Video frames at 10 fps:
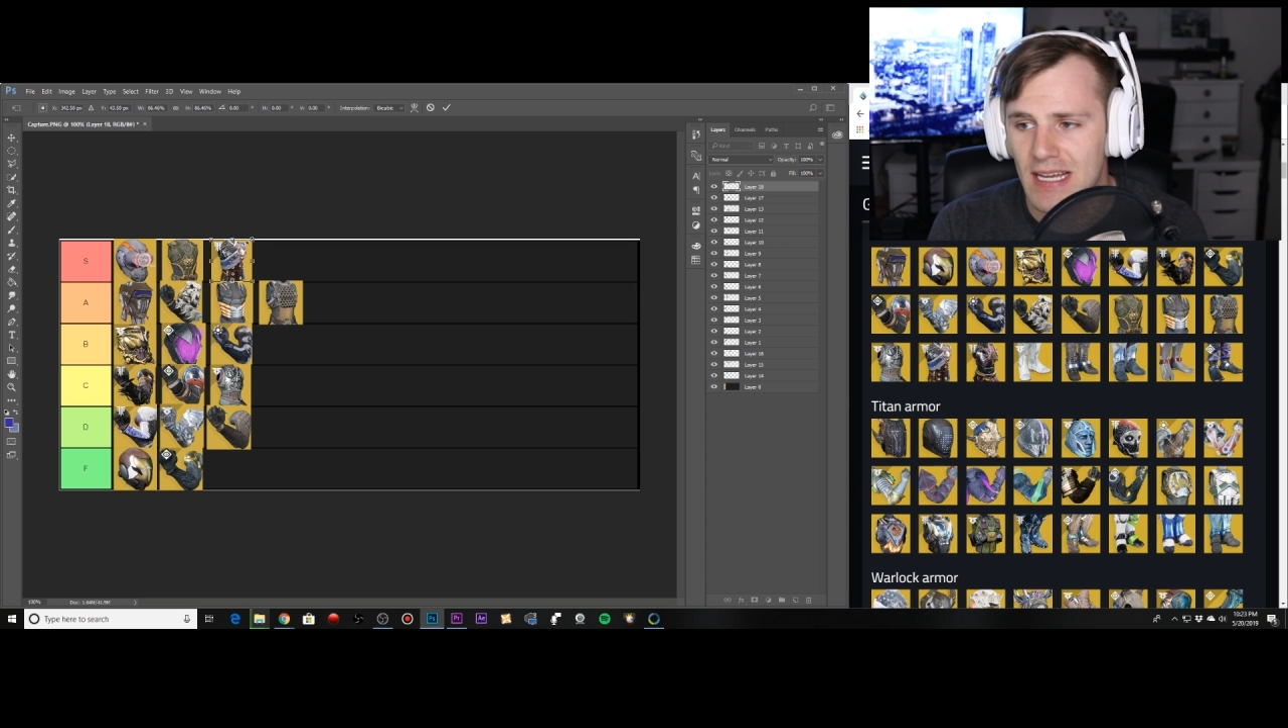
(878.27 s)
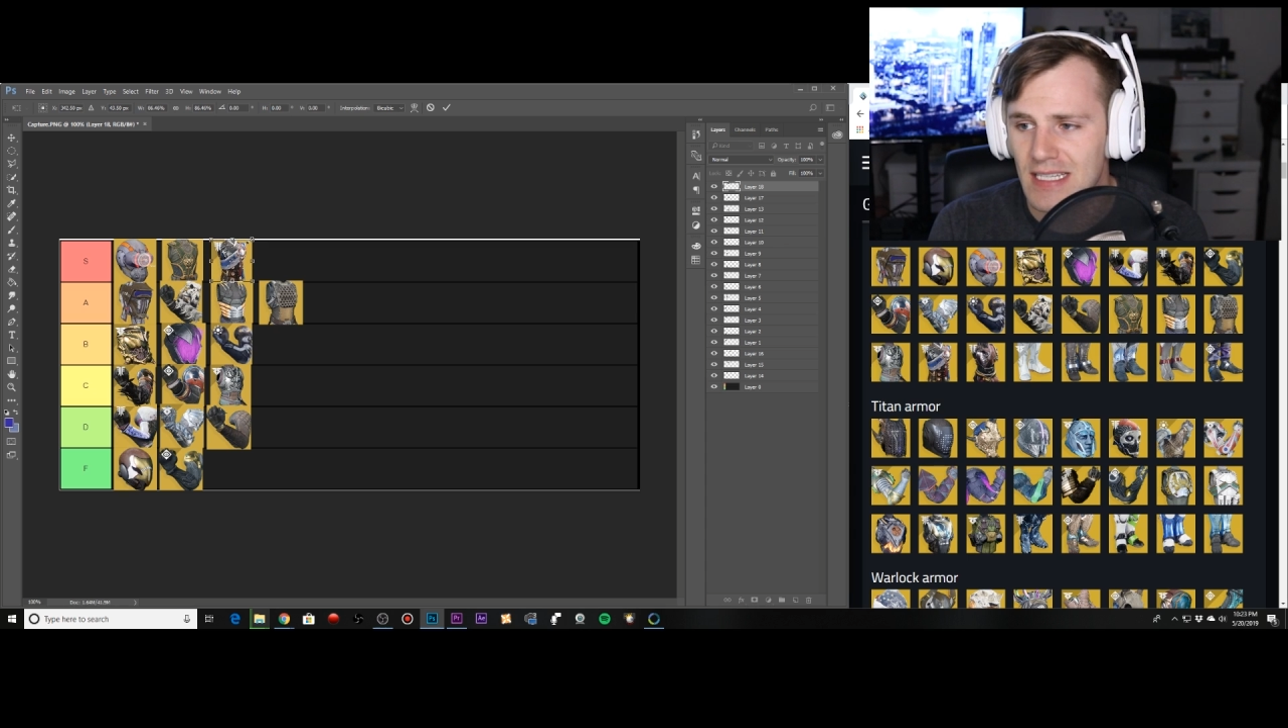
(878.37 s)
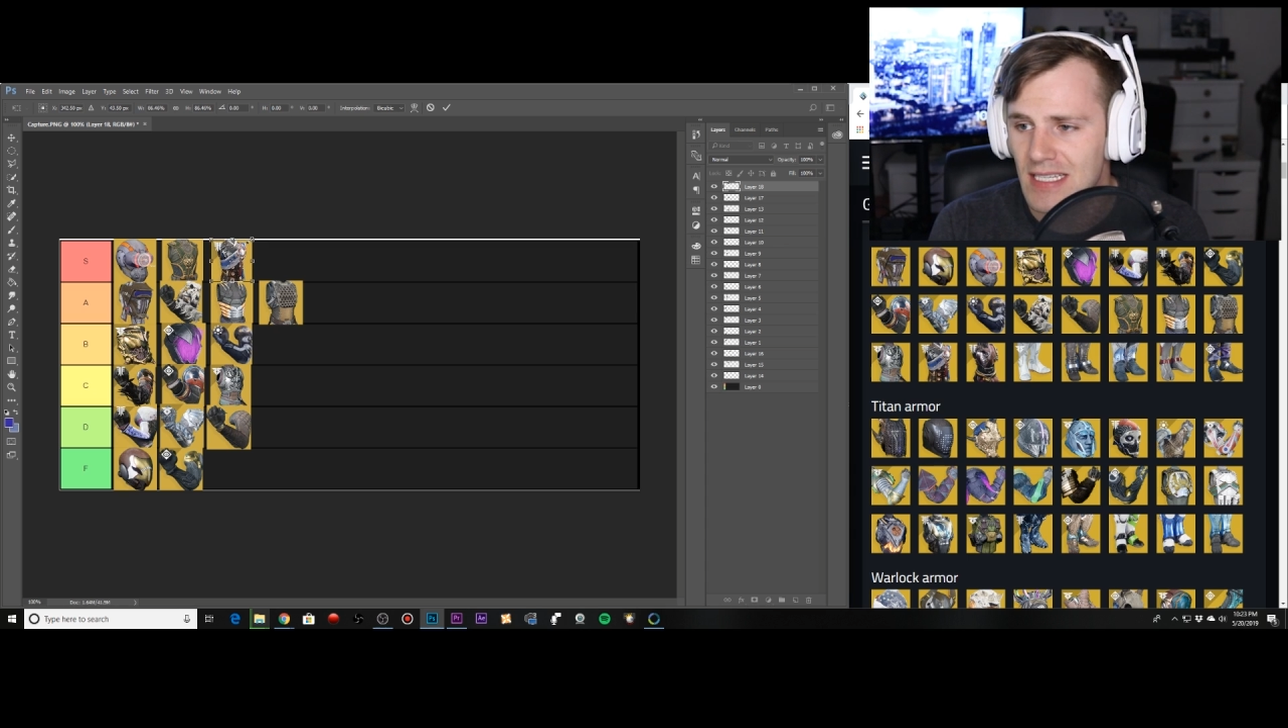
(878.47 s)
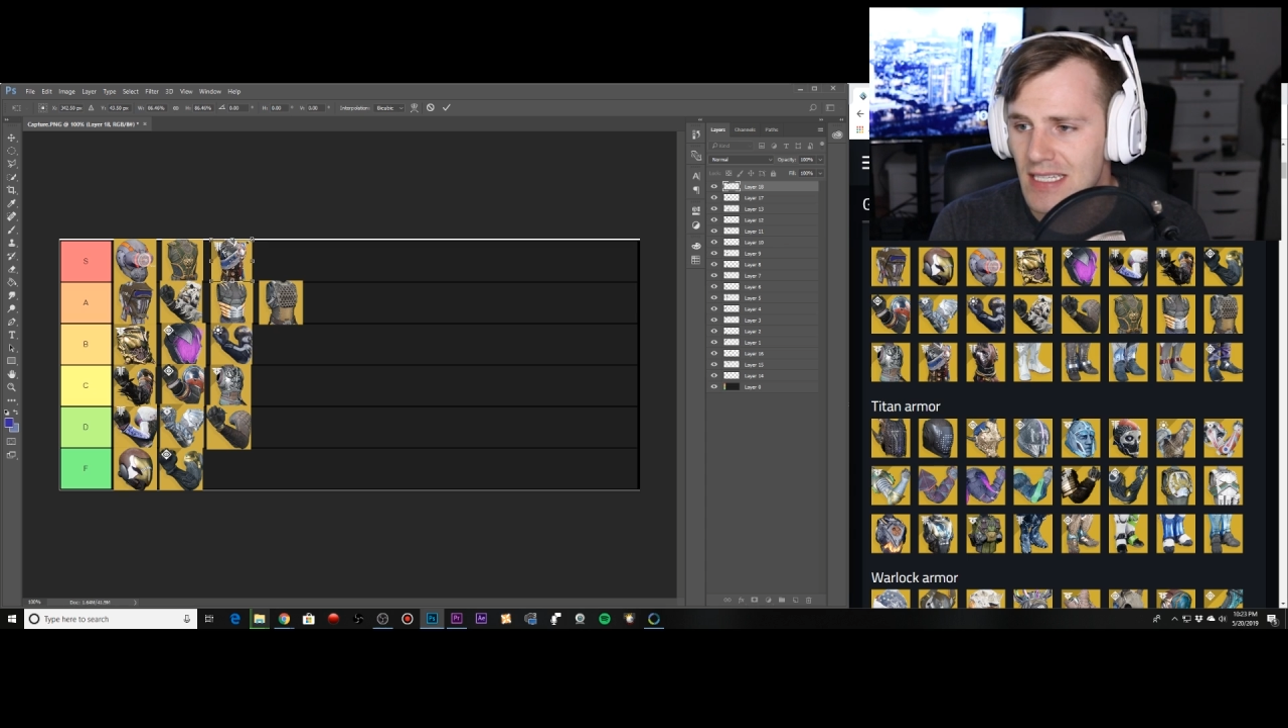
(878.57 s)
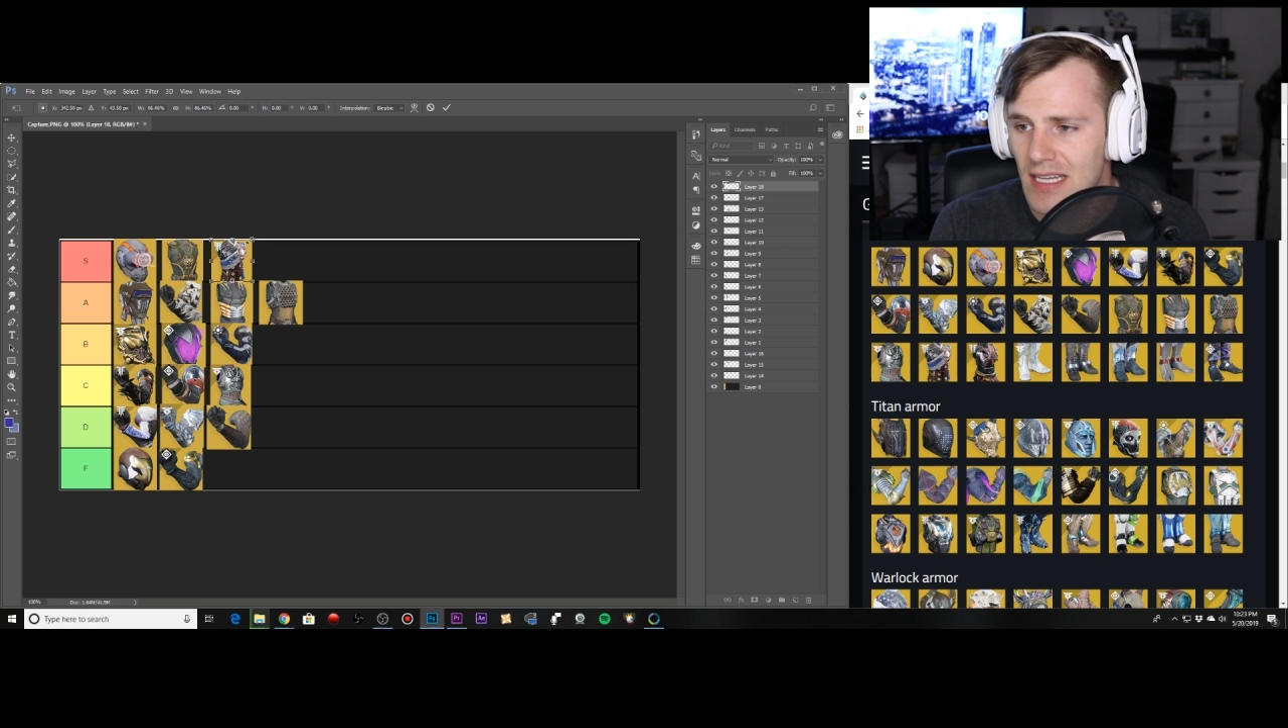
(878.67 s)

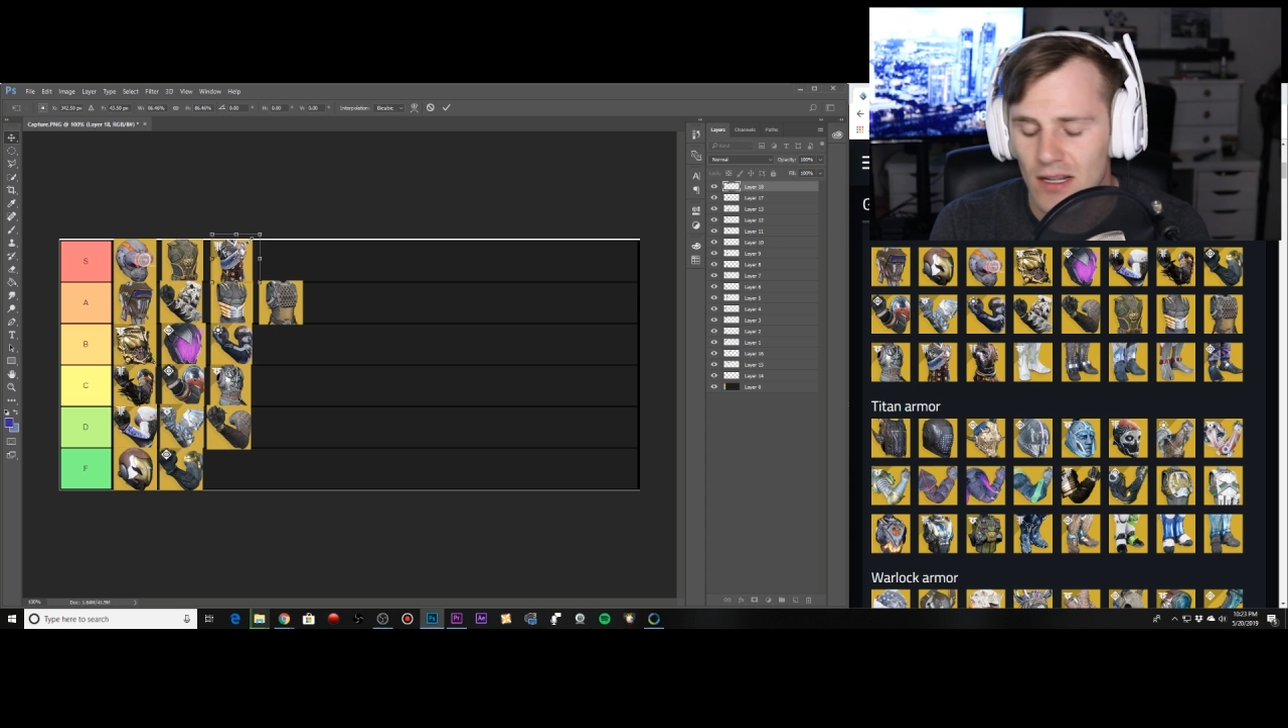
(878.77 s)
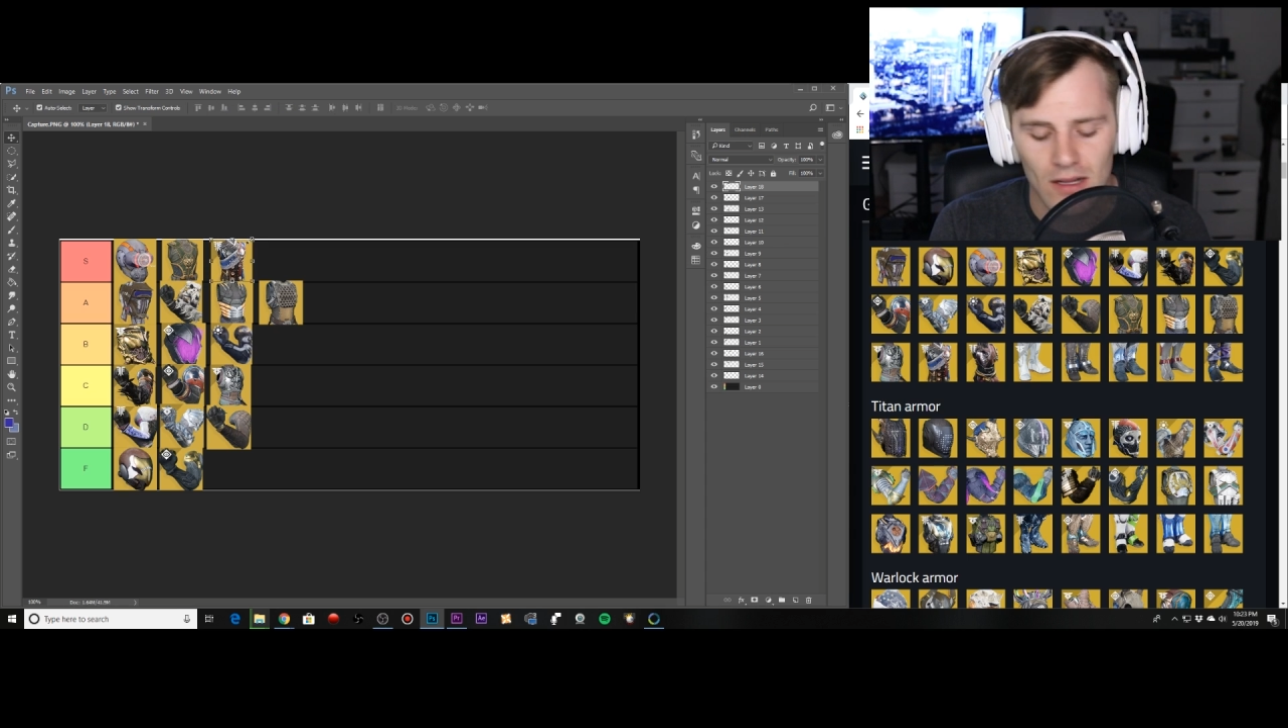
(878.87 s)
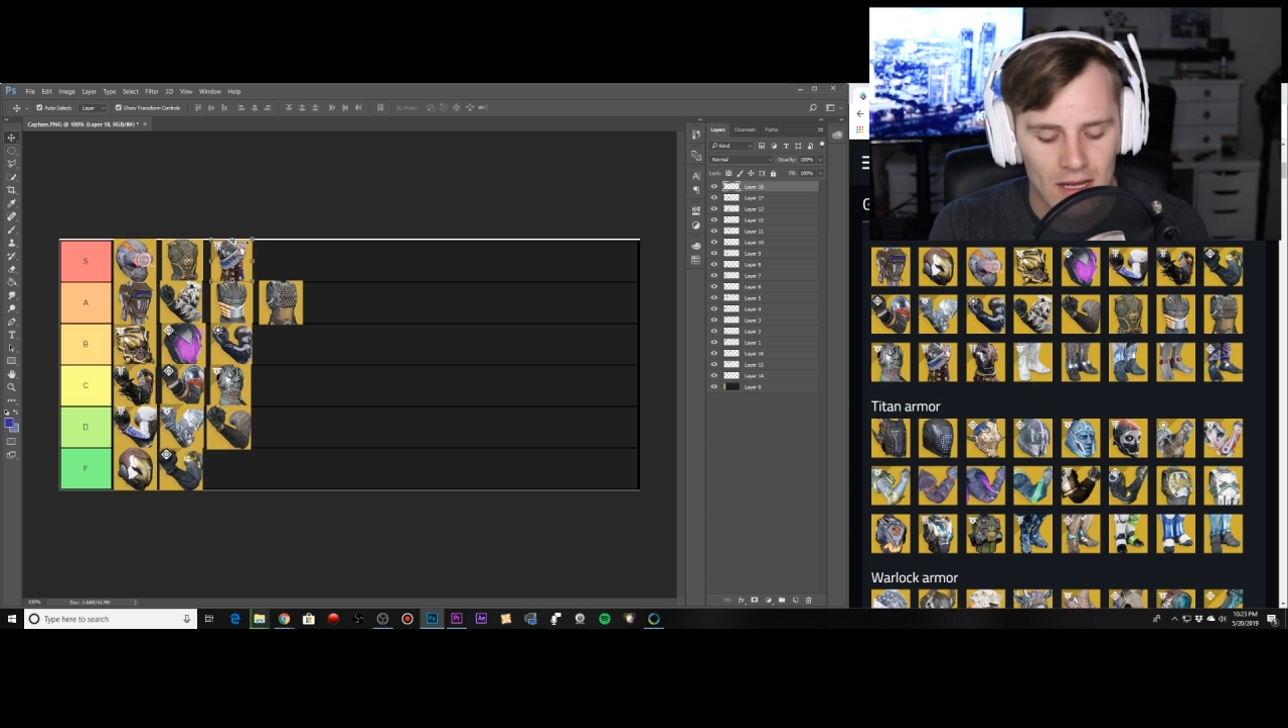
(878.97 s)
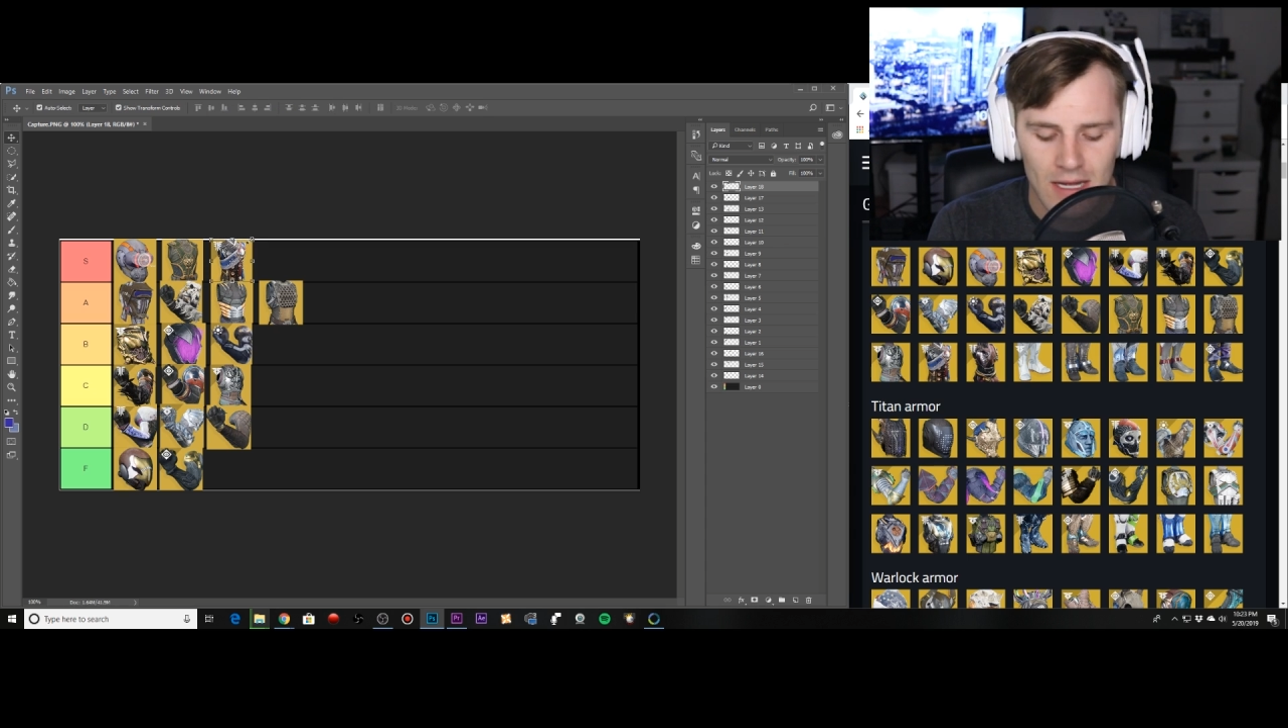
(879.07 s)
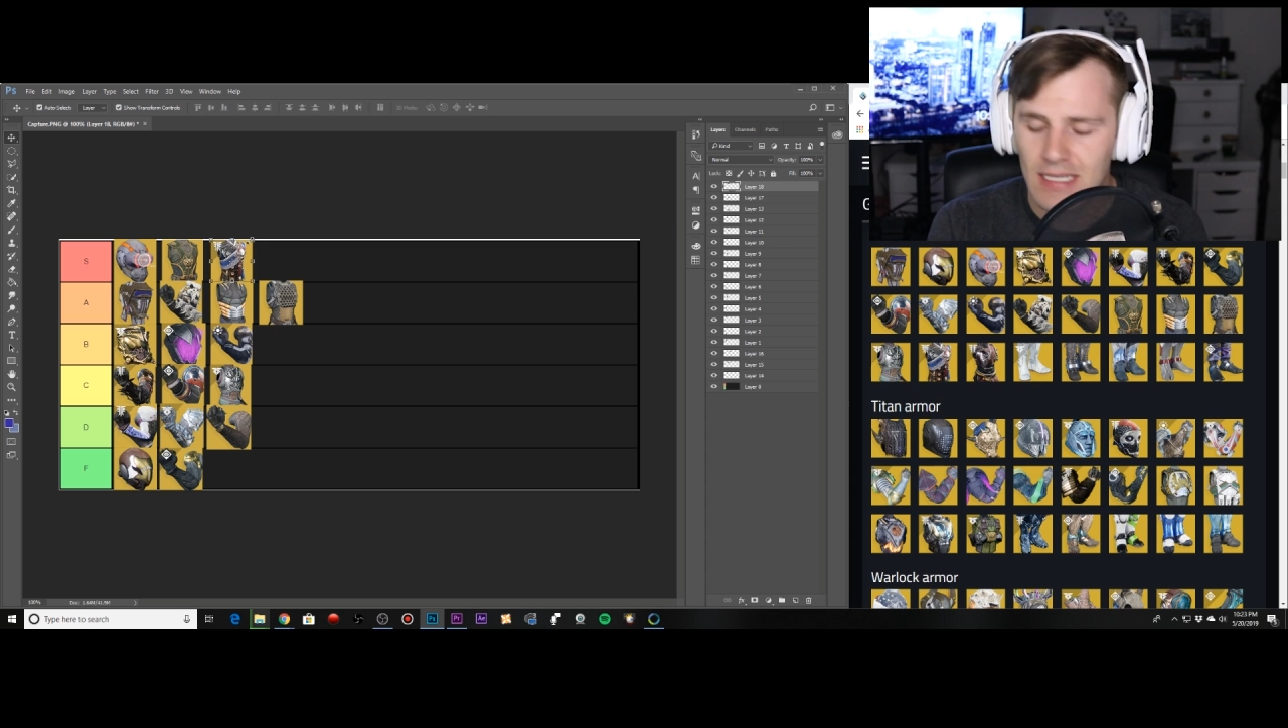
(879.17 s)
is still